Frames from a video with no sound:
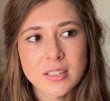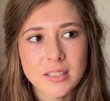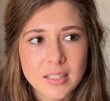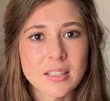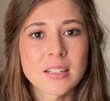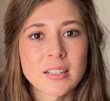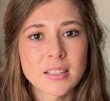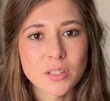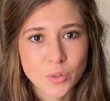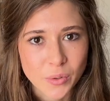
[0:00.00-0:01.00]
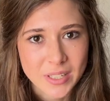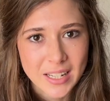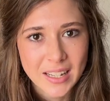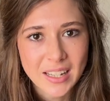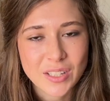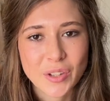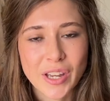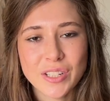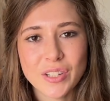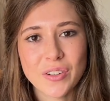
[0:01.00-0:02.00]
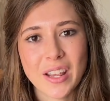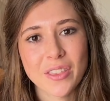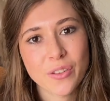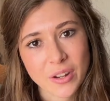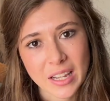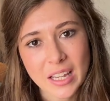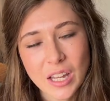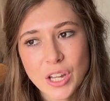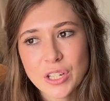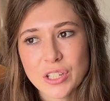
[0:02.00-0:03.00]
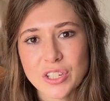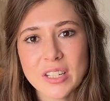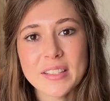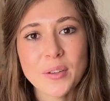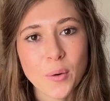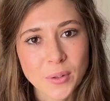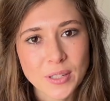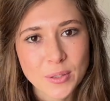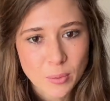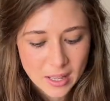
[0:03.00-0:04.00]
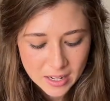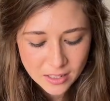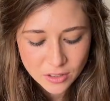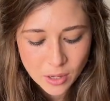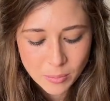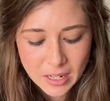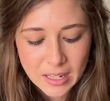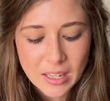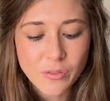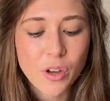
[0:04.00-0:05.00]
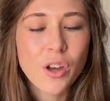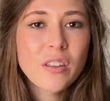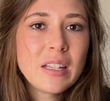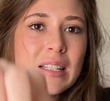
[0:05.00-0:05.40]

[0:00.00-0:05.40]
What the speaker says: sister's daughter, is going to grade 3. So she's the oldest one. So I'm going to give her these